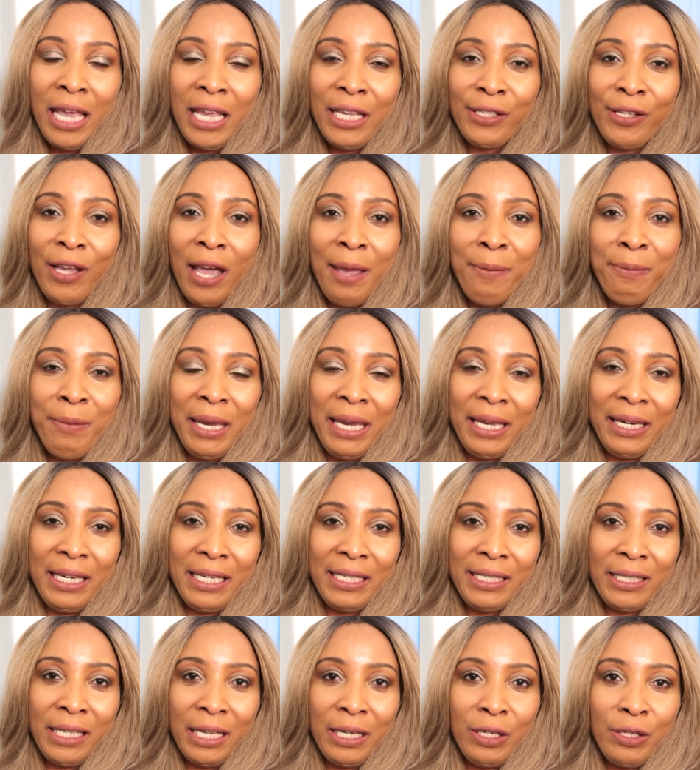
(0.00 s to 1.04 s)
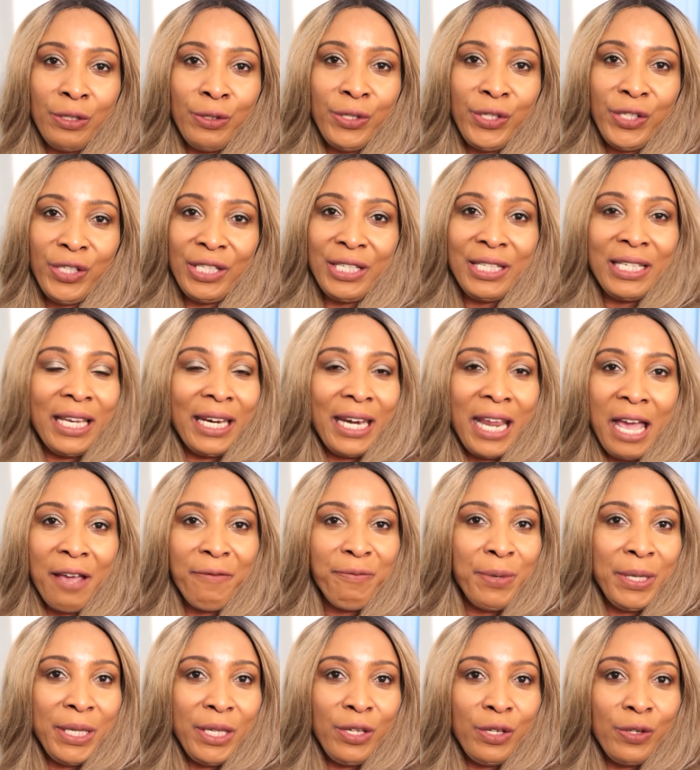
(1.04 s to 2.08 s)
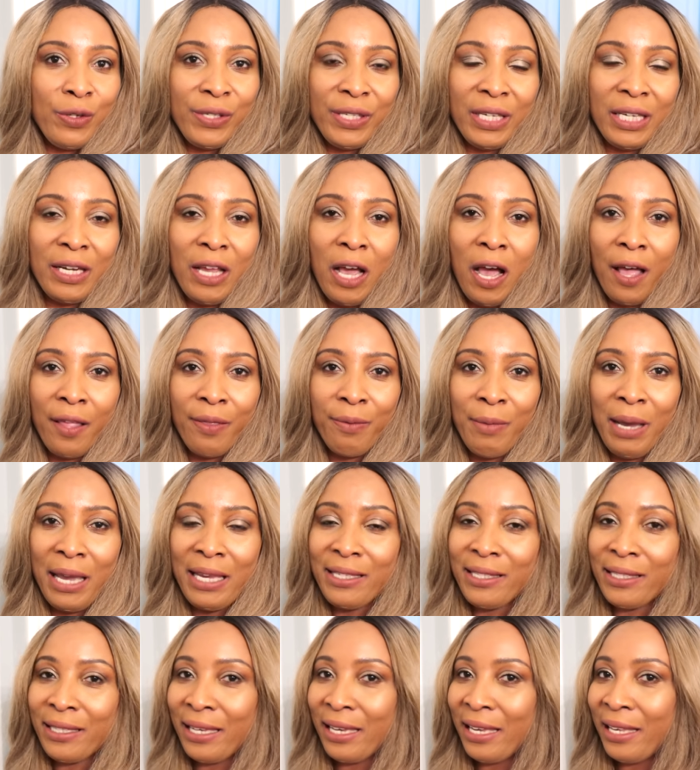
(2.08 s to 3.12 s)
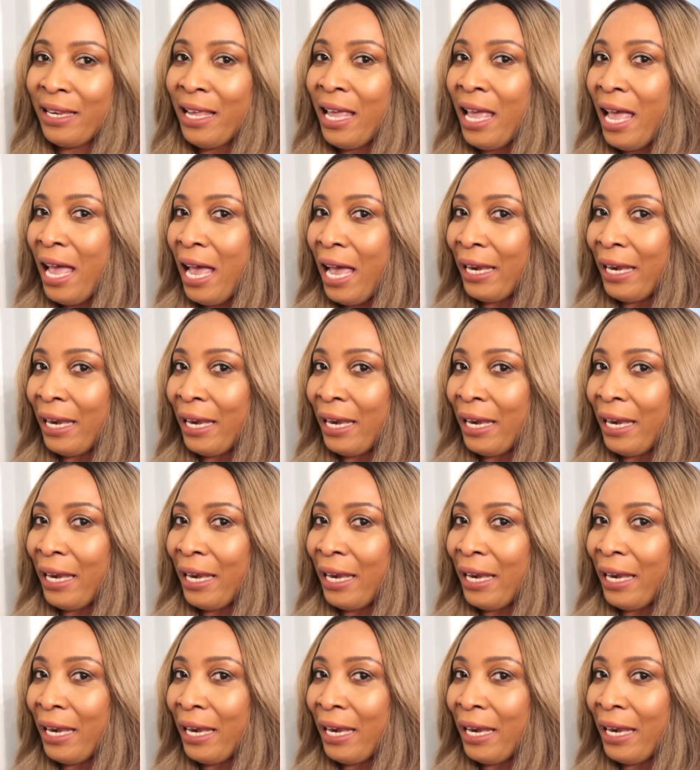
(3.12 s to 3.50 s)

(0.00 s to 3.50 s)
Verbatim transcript: So I made this solution that I've been using on my skin